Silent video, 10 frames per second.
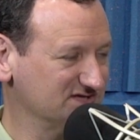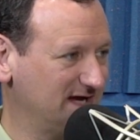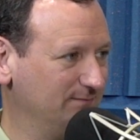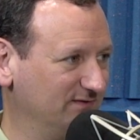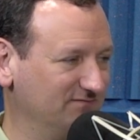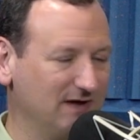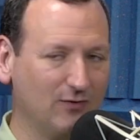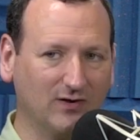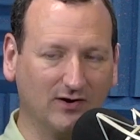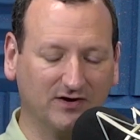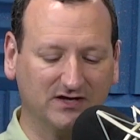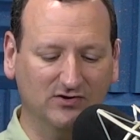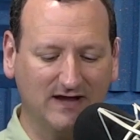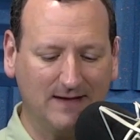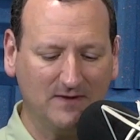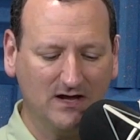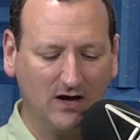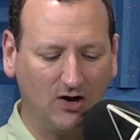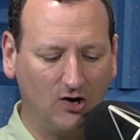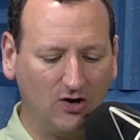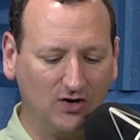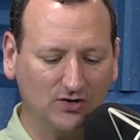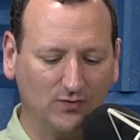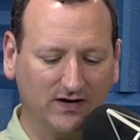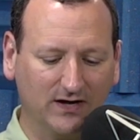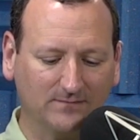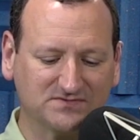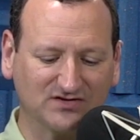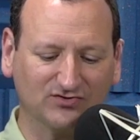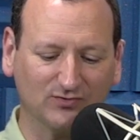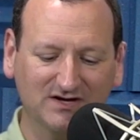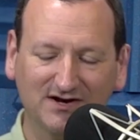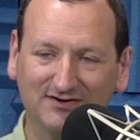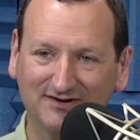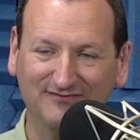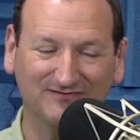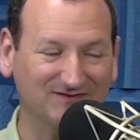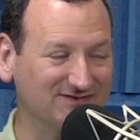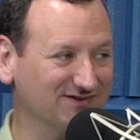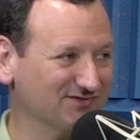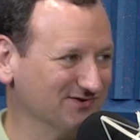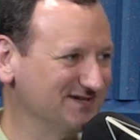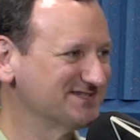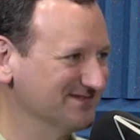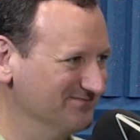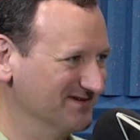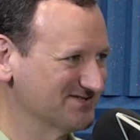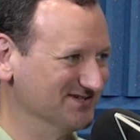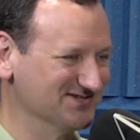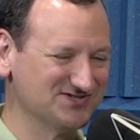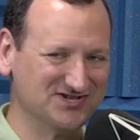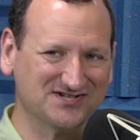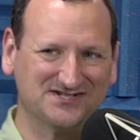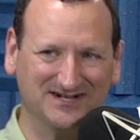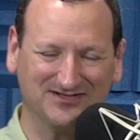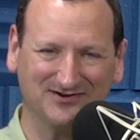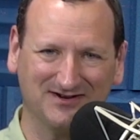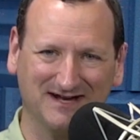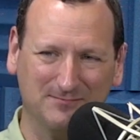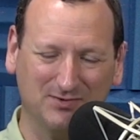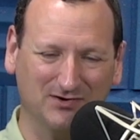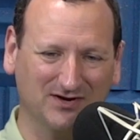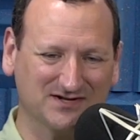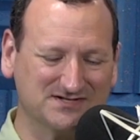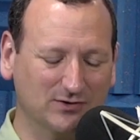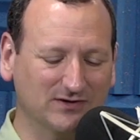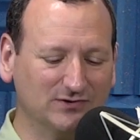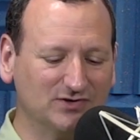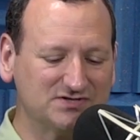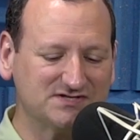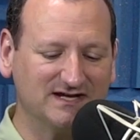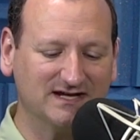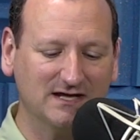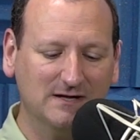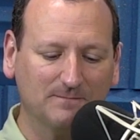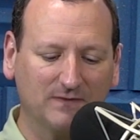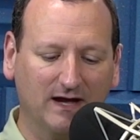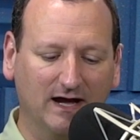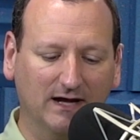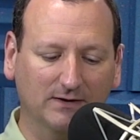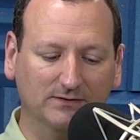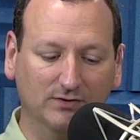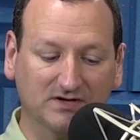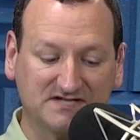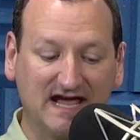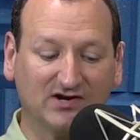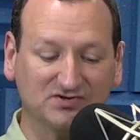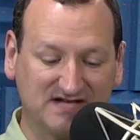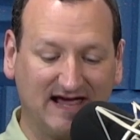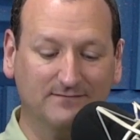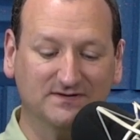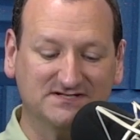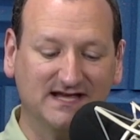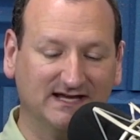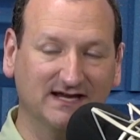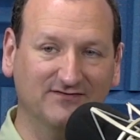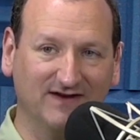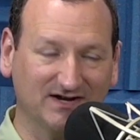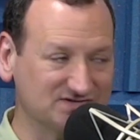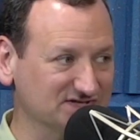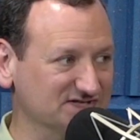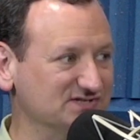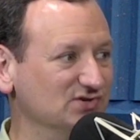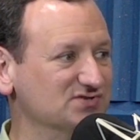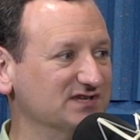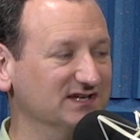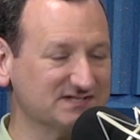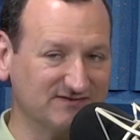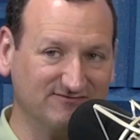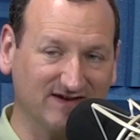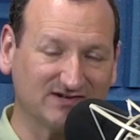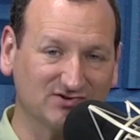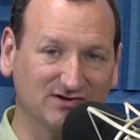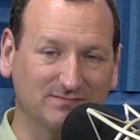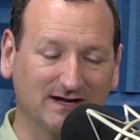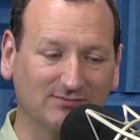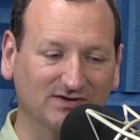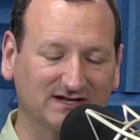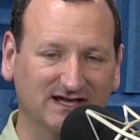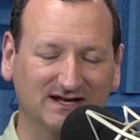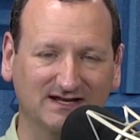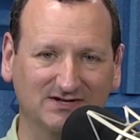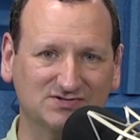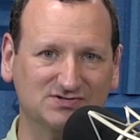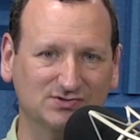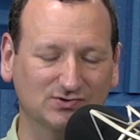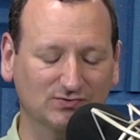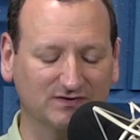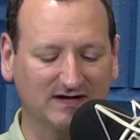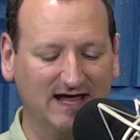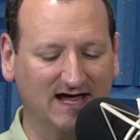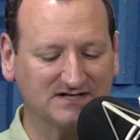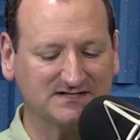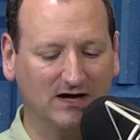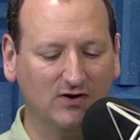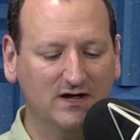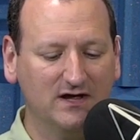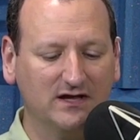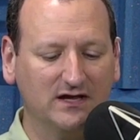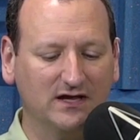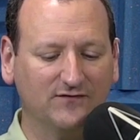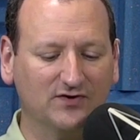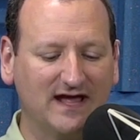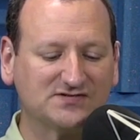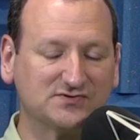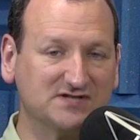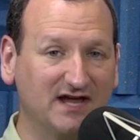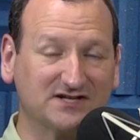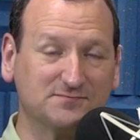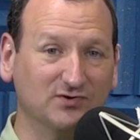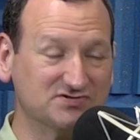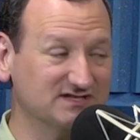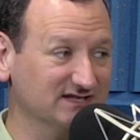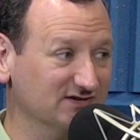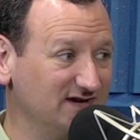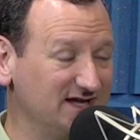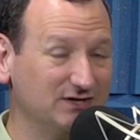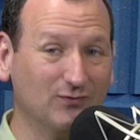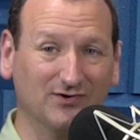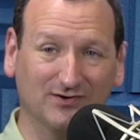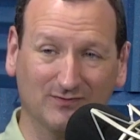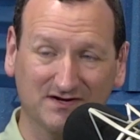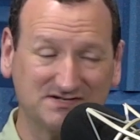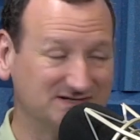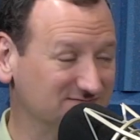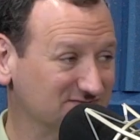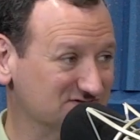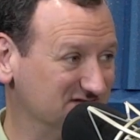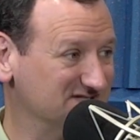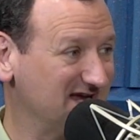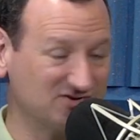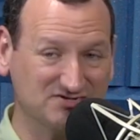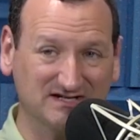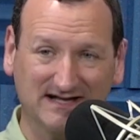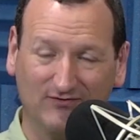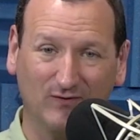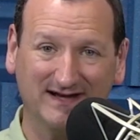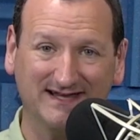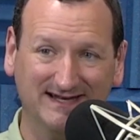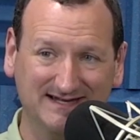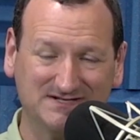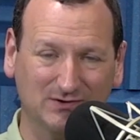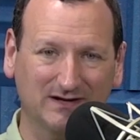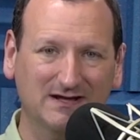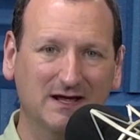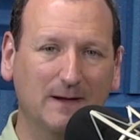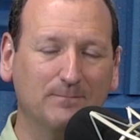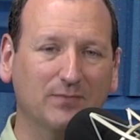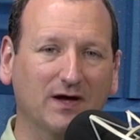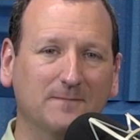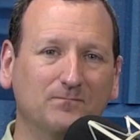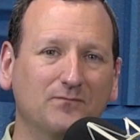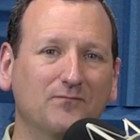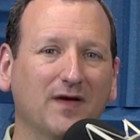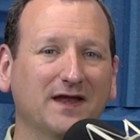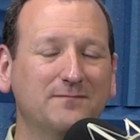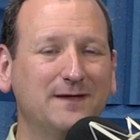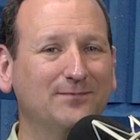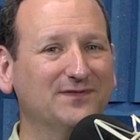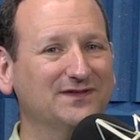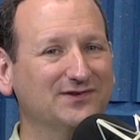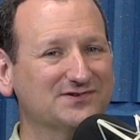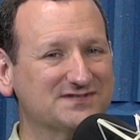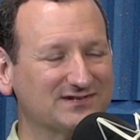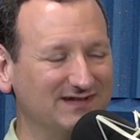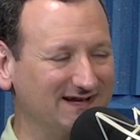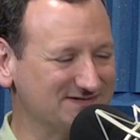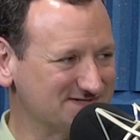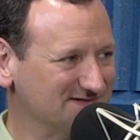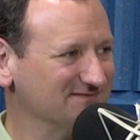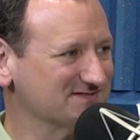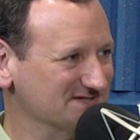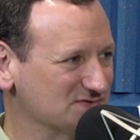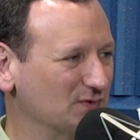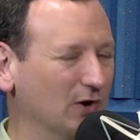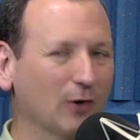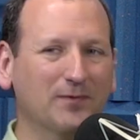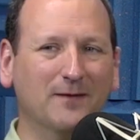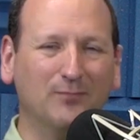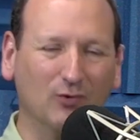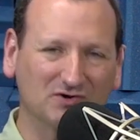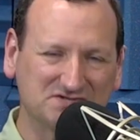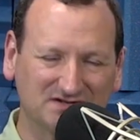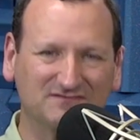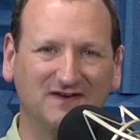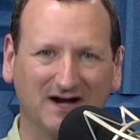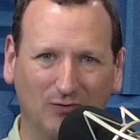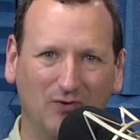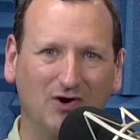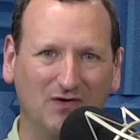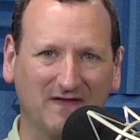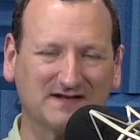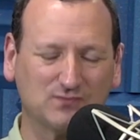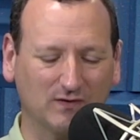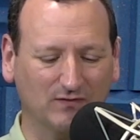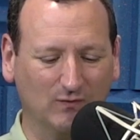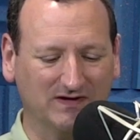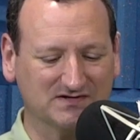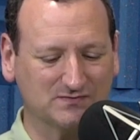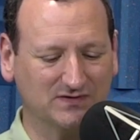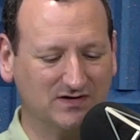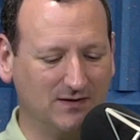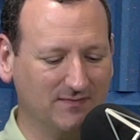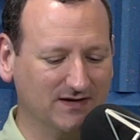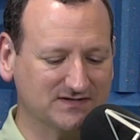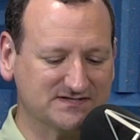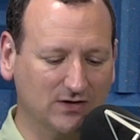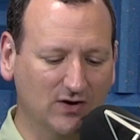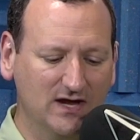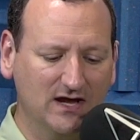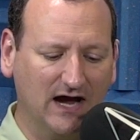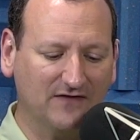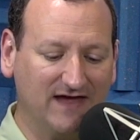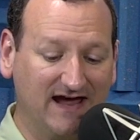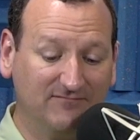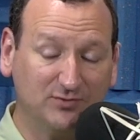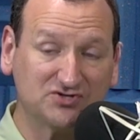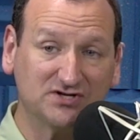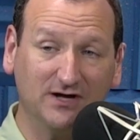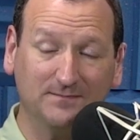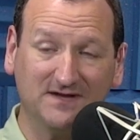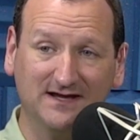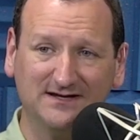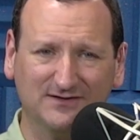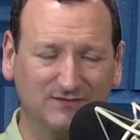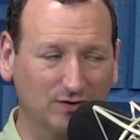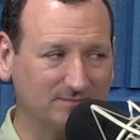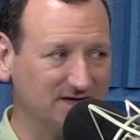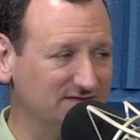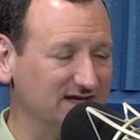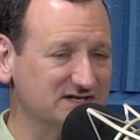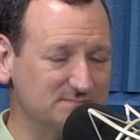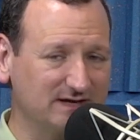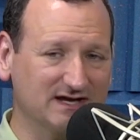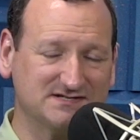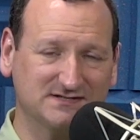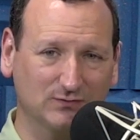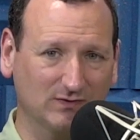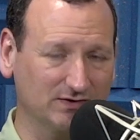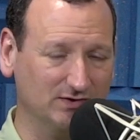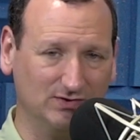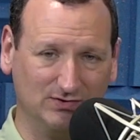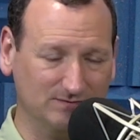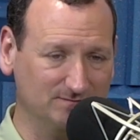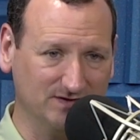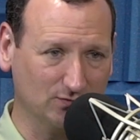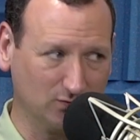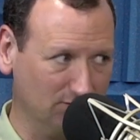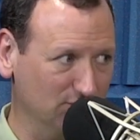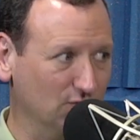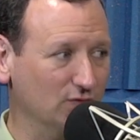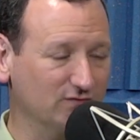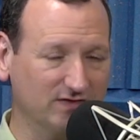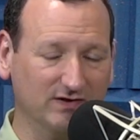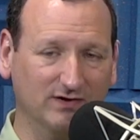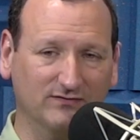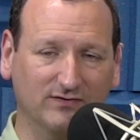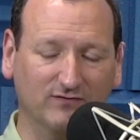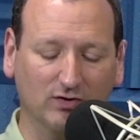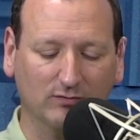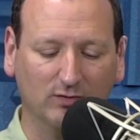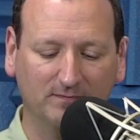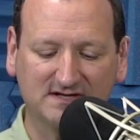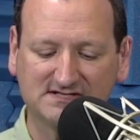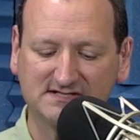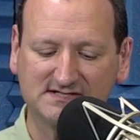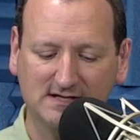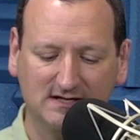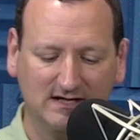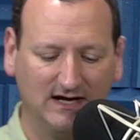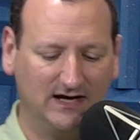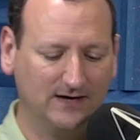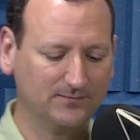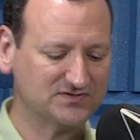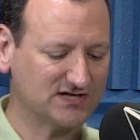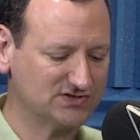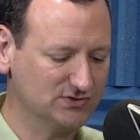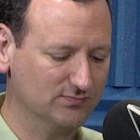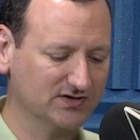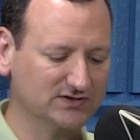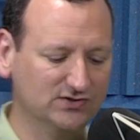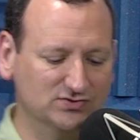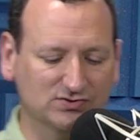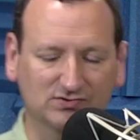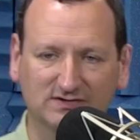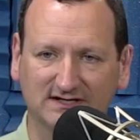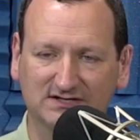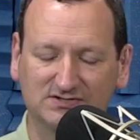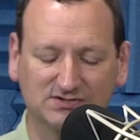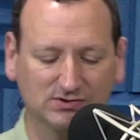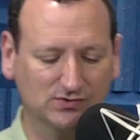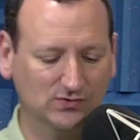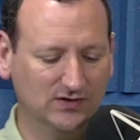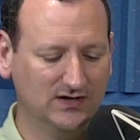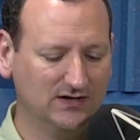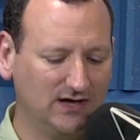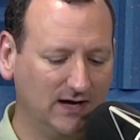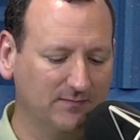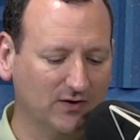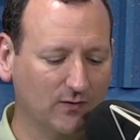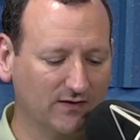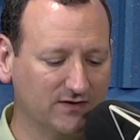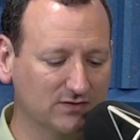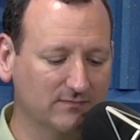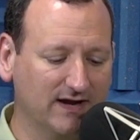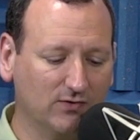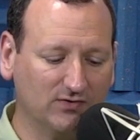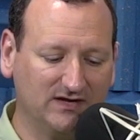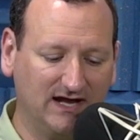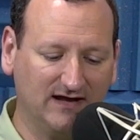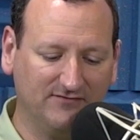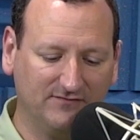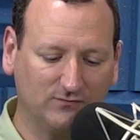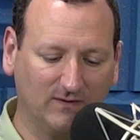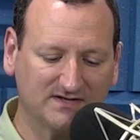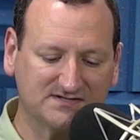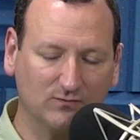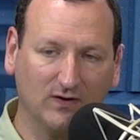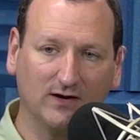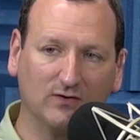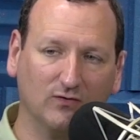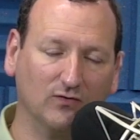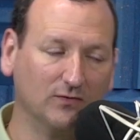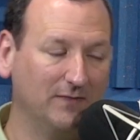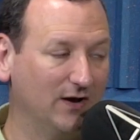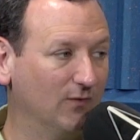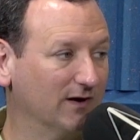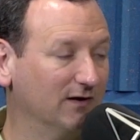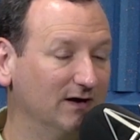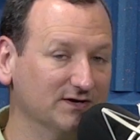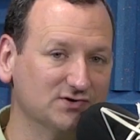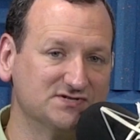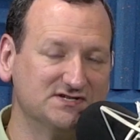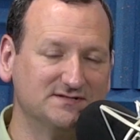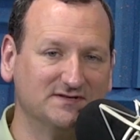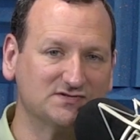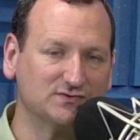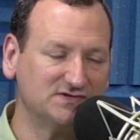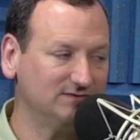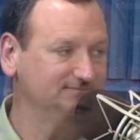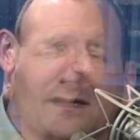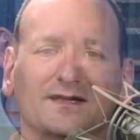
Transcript: type of malware on a Q NAP all the way up to three hundred fifty-three submissions just in a thirty day period. So it looks like uh, you know, attackers had been taking advantage of this, using it as a vector to be able to get into the N A S. Now, if your N A S was not exposed to the internet, you weren't at risk because the attackers didn't have a way to get into it. But many people that use the cloud services would open up ports on their firewall, and that's where the weakness would come in. So uh, they have pushed an update. If you update the H B S, it will it'll remove the the vulnerable pieces uh, and protect you. But you do need to uh, be aware that you may already have ransomware or malware on your system as a result.